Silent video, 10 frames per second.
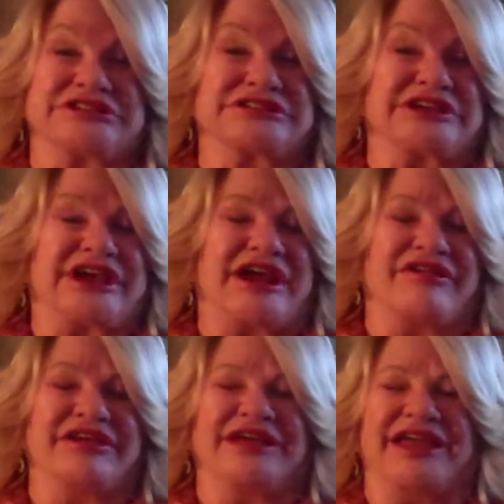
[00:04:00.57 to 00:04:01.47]
and
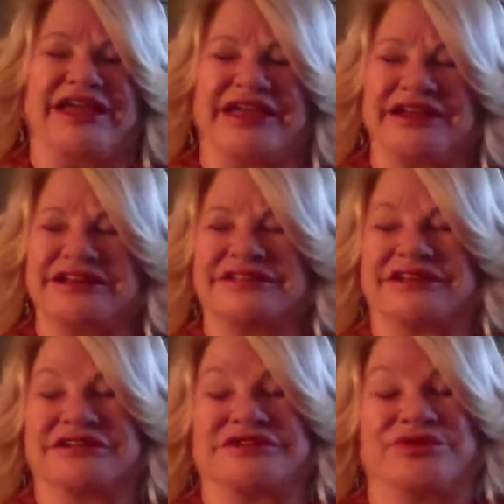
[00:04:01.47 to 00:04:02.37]
carrying
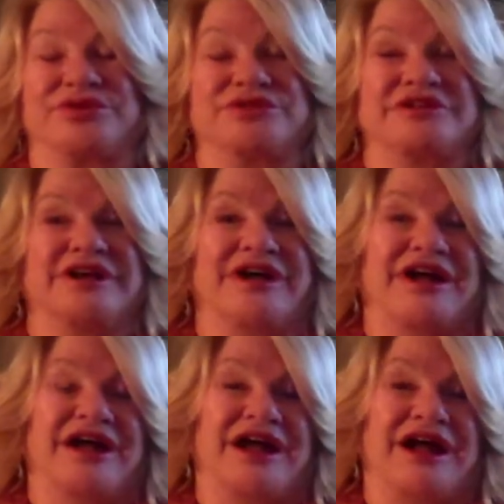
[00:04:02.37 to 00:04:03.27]
anything at all,
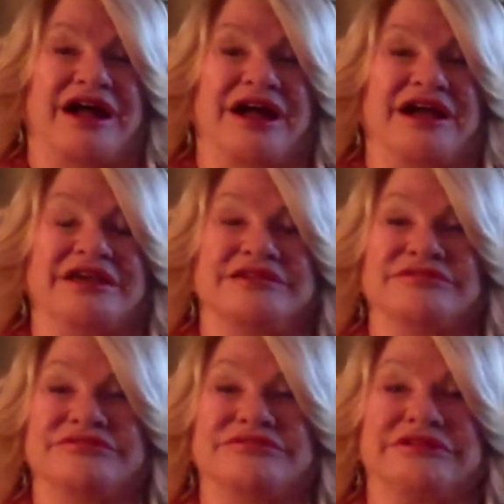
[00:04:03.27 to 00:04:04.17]
I
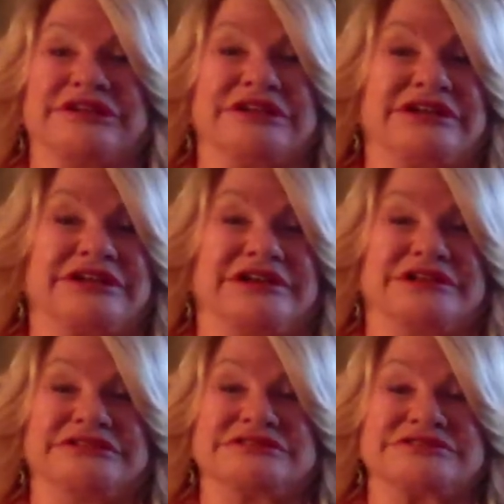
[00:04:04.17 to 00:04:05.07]

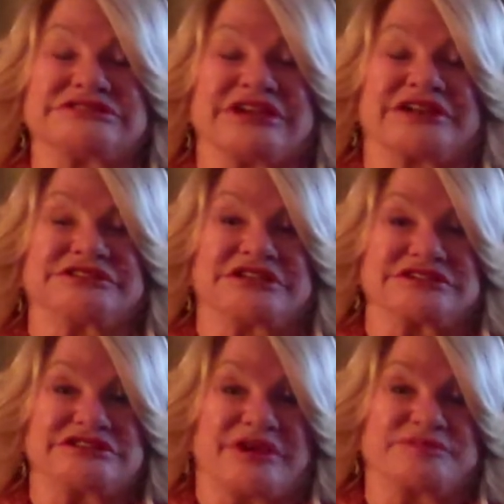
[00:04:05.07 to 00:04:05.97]
really started
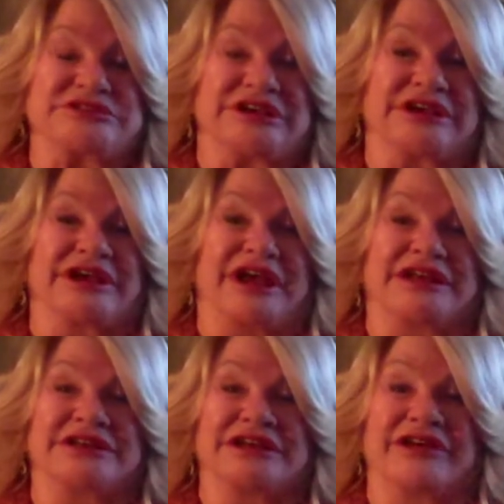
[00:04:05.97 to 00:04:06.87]
accepting
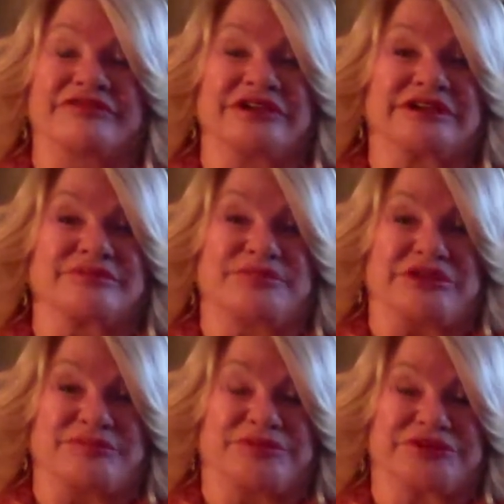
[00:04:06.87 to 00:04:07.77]
and loving
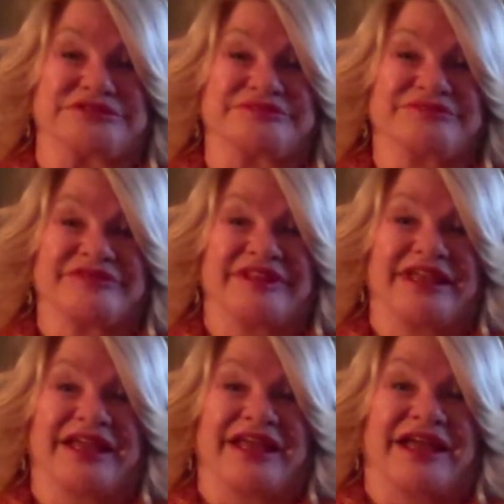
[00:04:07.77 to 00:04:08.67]
people.
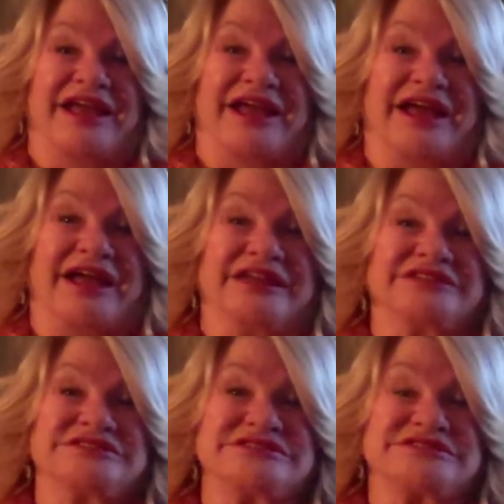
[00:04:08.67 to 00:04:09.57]

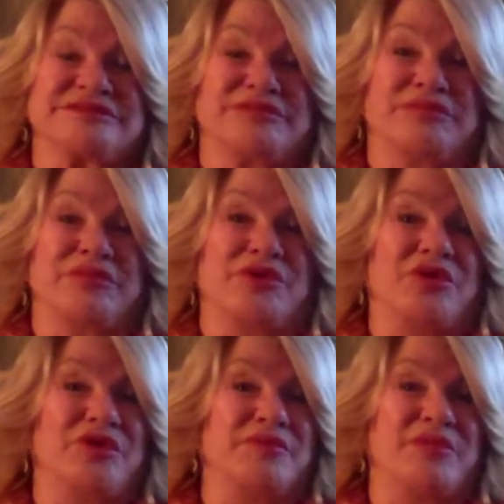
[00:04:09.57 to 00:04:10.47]
And
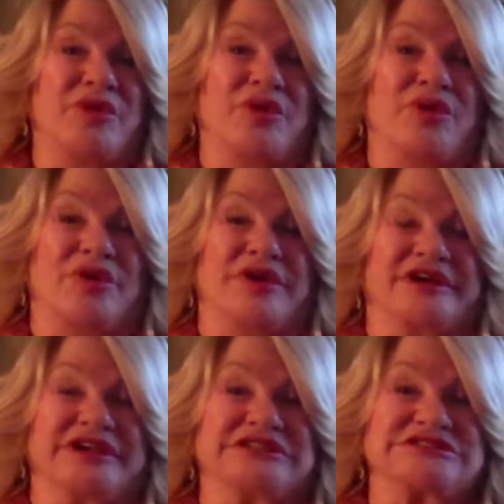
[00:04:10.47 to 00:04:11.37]
more and more,
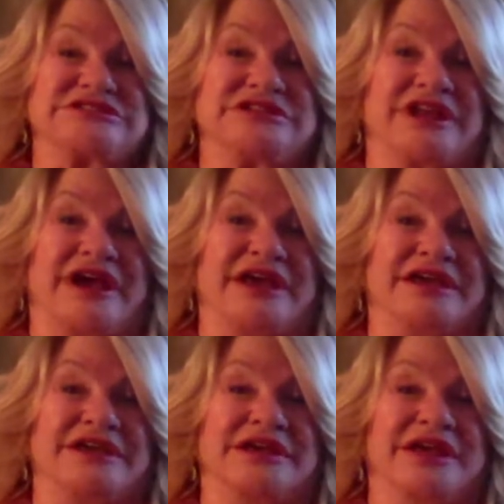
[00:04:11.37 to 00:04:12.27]
it's
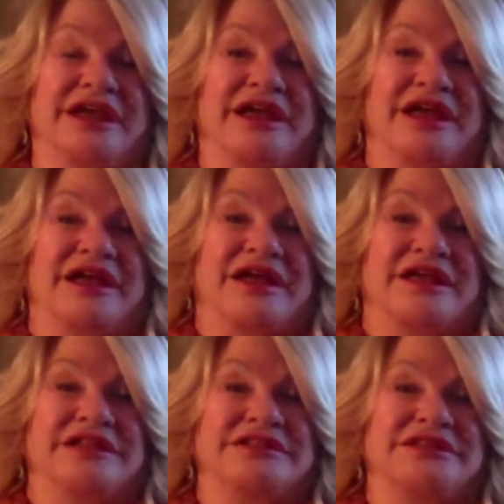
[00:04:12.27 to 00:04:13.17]
like
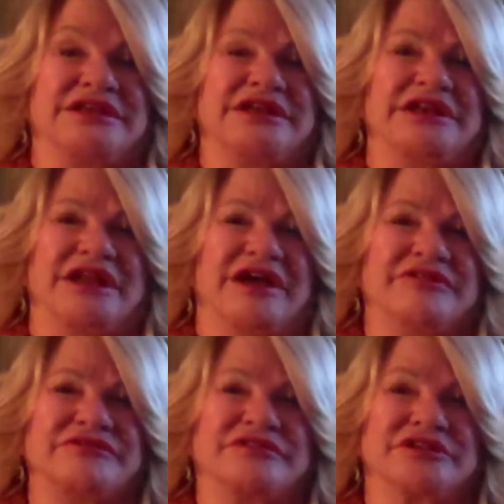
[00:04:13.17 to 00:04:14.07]
the
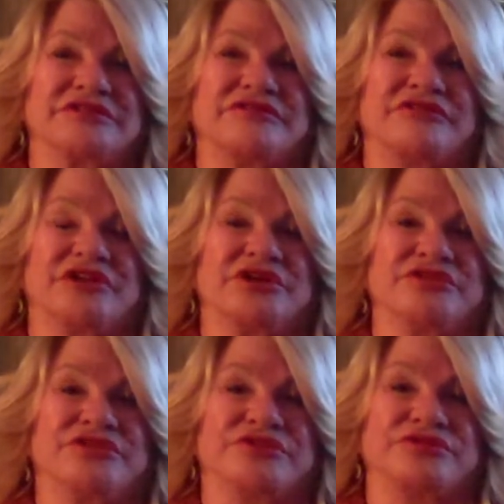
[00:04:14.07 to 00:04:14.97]
love can flow
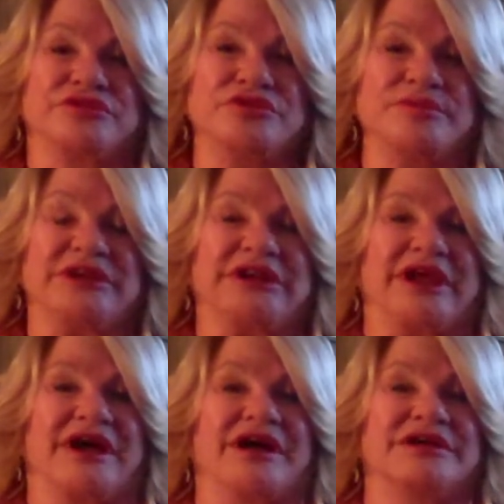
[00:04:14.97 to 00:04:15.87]
through me
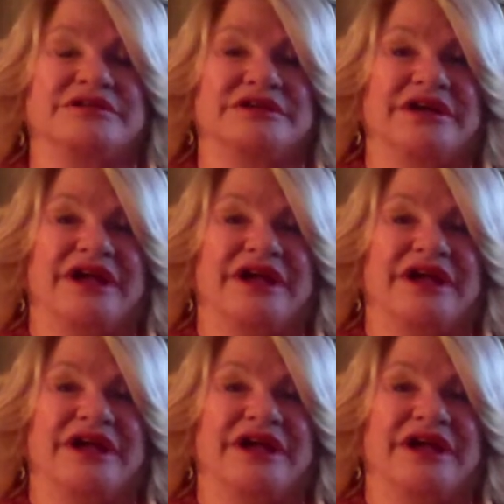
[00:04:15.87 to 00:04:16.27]
now